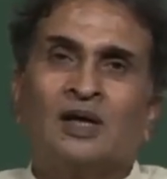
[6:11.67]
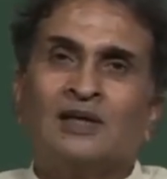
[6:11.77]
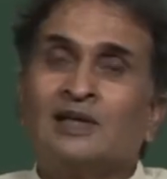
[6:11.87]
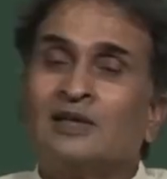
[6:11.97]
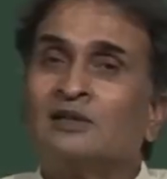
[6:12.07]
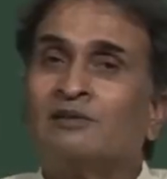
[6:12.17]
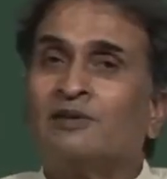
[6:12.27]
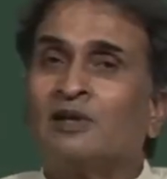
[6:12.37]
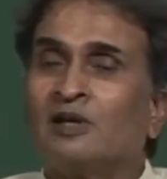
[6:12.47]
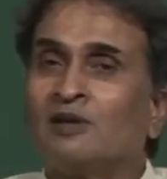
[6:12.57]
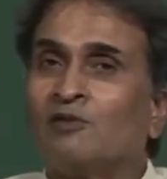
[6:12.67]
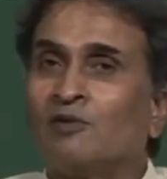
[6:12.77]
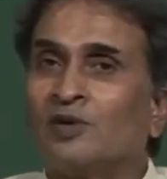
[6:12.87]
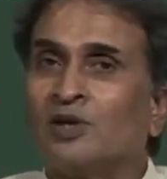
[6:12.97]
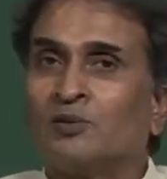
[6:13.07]
and there is definitely a
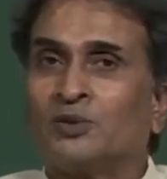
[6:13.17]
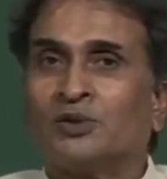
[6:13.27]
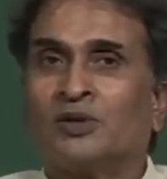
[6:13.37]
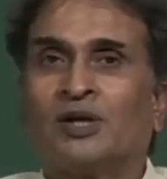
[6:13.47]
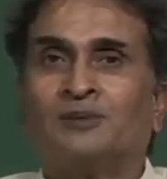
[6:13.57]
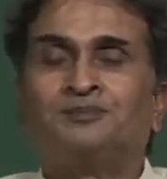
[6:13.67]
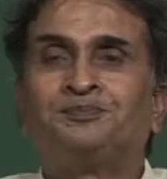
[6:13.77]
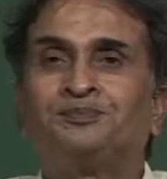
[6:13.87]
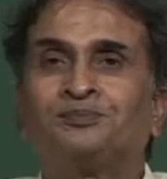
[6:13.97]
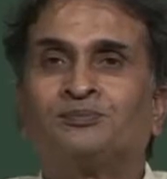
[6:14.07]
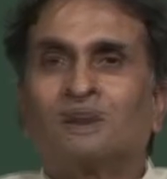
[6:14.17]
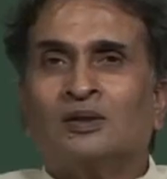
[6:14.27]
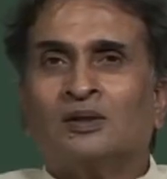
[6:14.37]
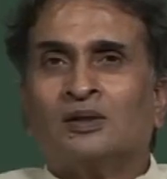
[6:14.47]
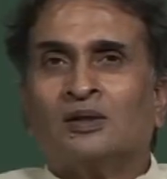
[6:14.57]
forwarding motion here.
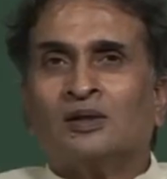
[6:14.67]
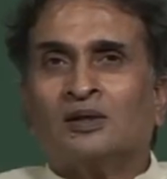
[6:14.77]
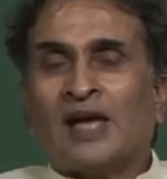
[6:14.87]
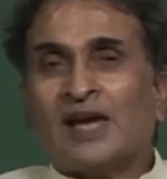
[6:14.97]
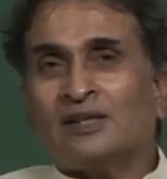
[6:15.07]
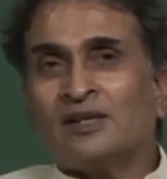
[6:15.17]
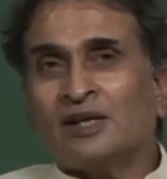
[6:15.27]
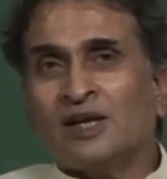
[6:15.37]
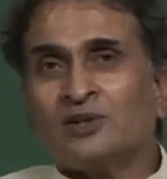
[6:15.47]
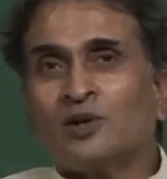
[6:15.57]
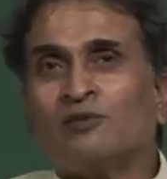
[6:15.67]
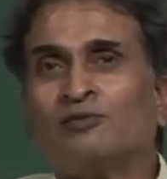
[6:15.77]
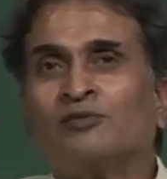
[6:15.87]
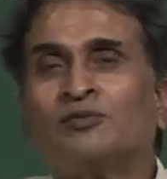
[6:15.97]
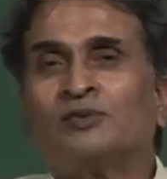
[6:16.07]
Like the case
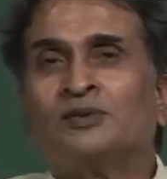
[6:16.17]
of